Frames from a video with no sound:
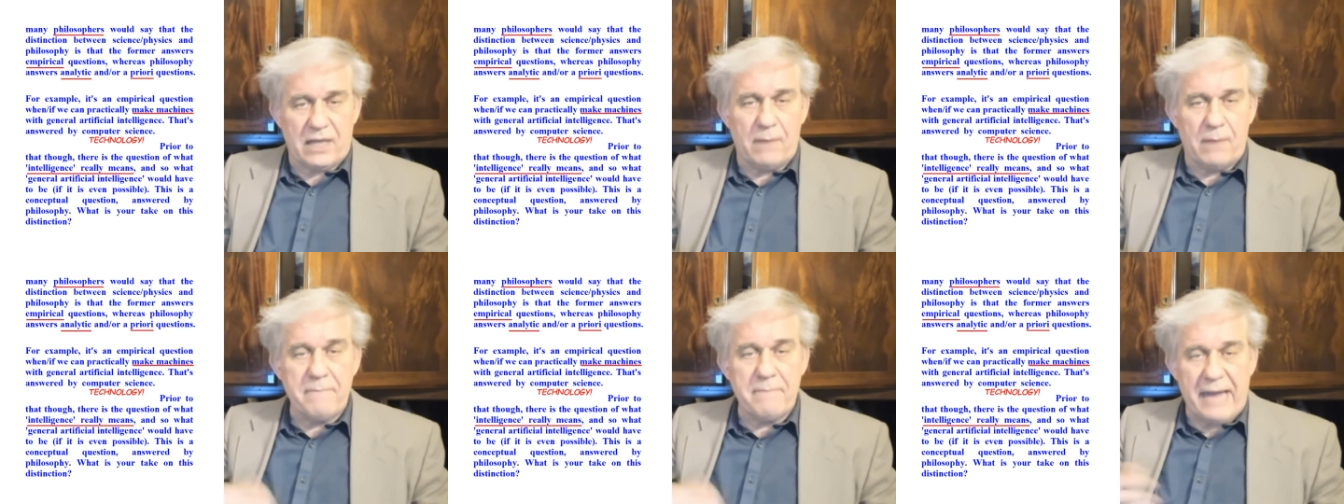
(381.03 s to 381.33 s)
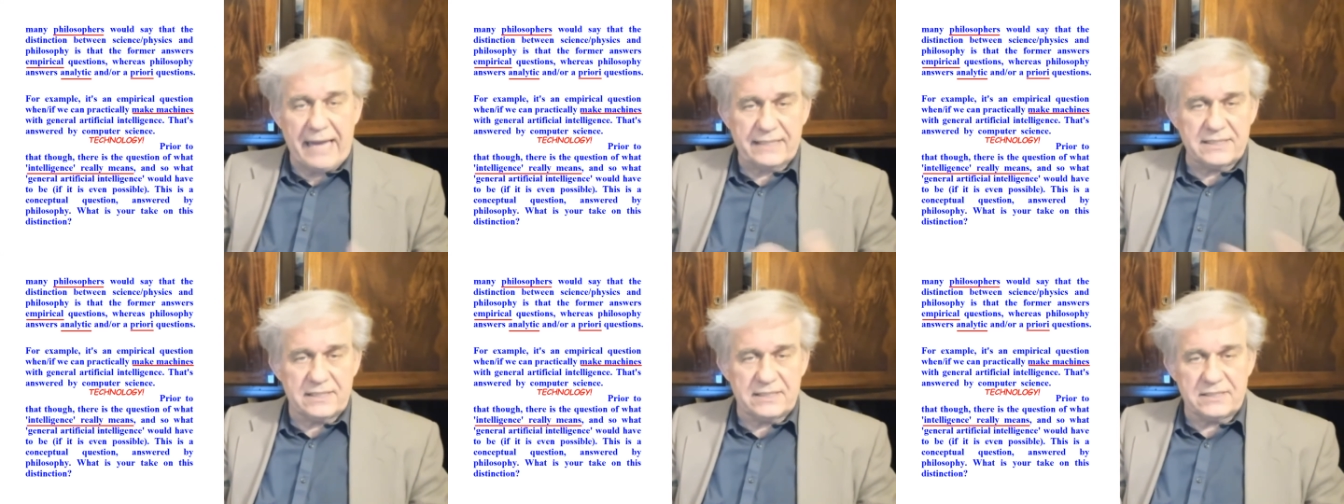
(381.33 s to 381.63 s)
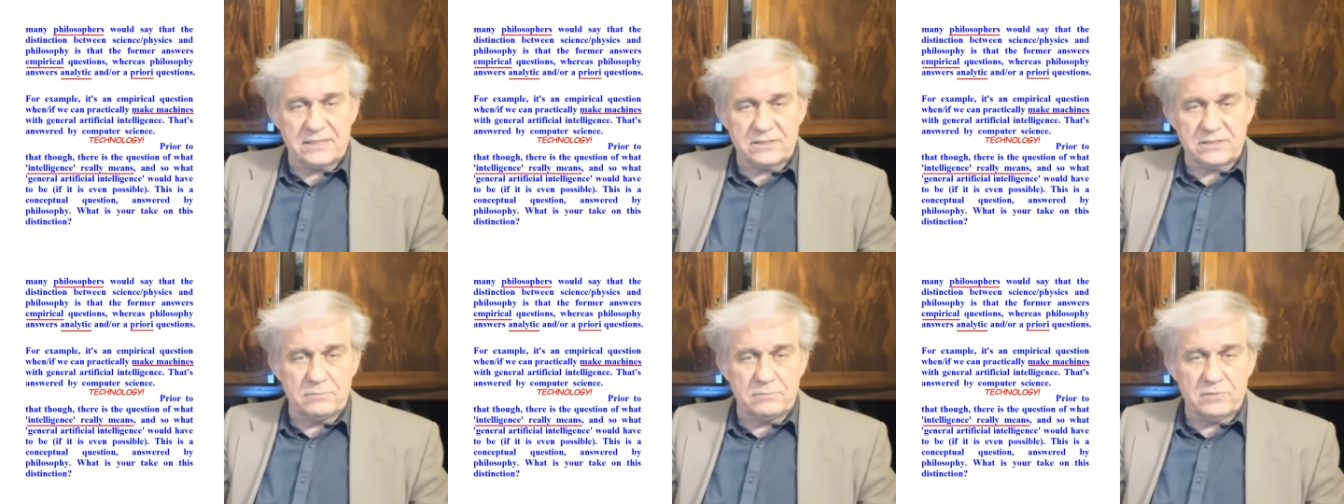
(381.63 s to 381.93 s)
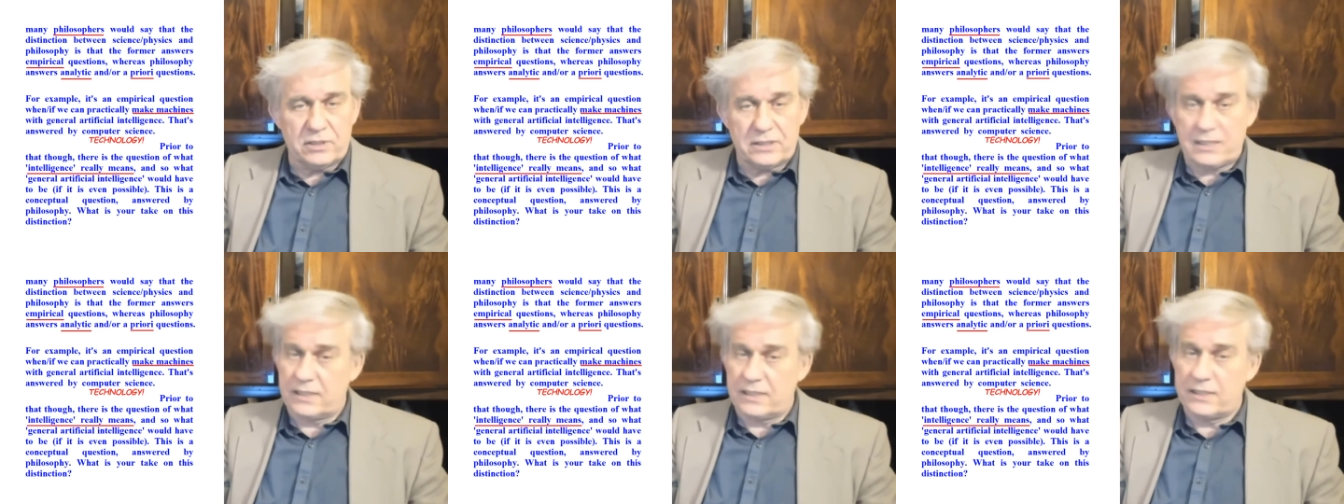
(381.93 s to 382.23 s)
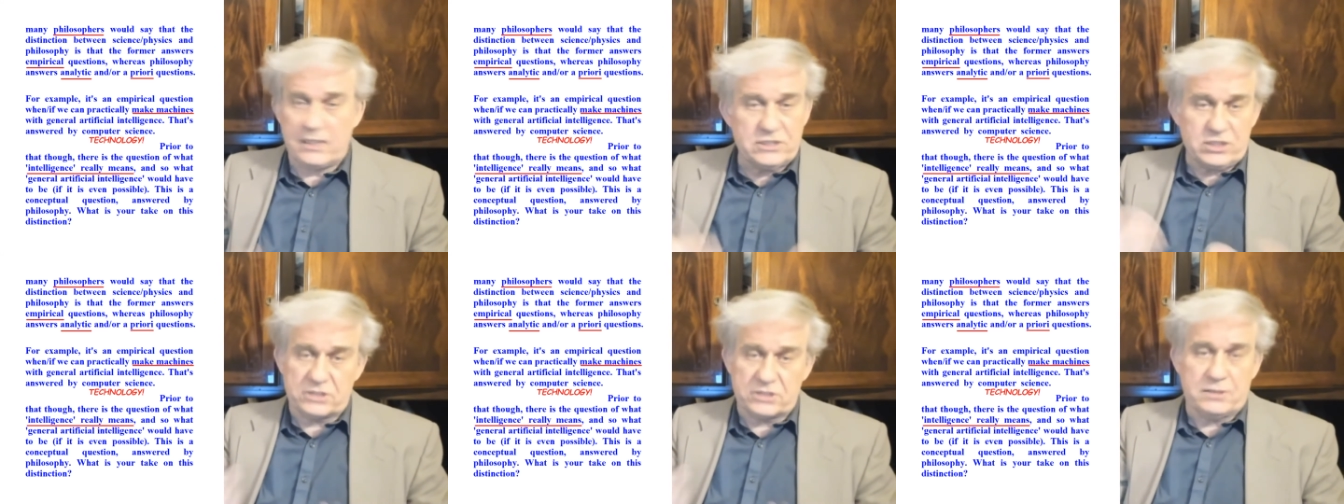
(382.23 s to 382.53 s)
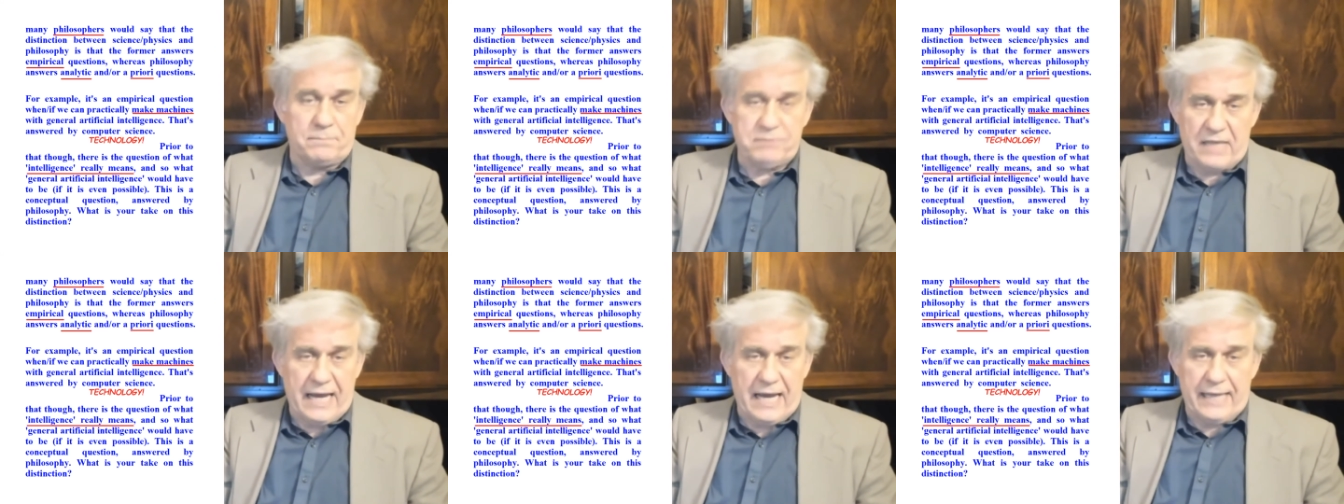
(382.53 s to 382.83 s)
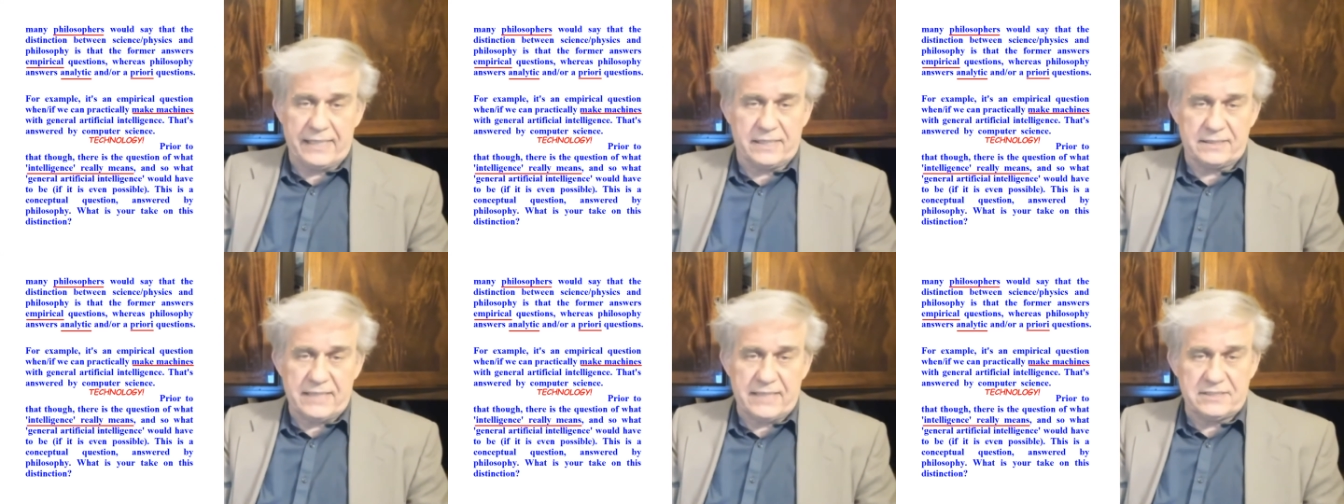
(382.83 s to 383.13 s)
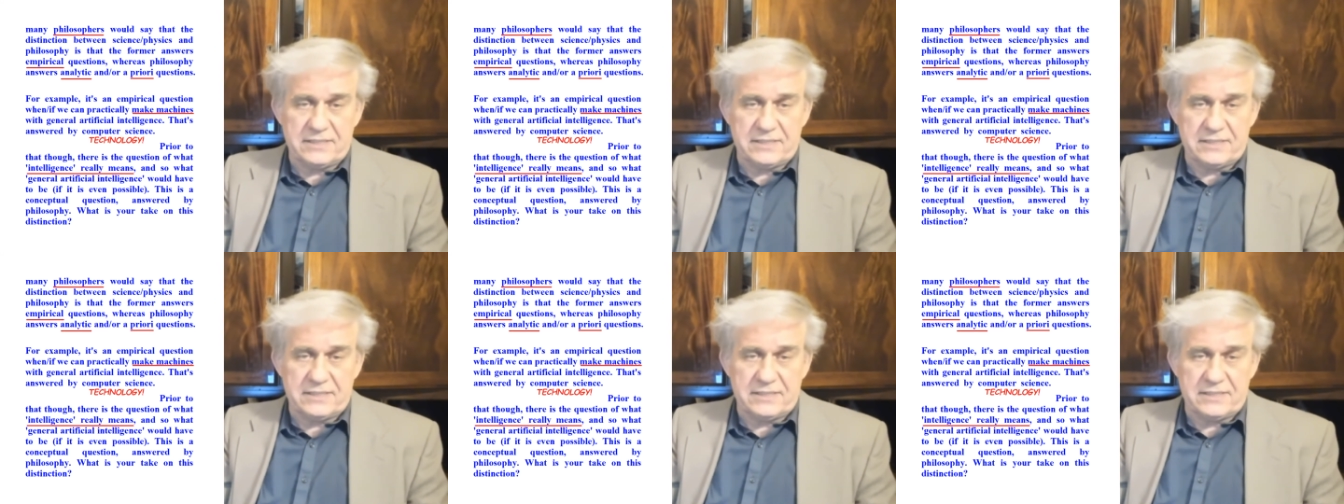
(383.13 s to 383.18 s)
how magnetism works, and they just apply it.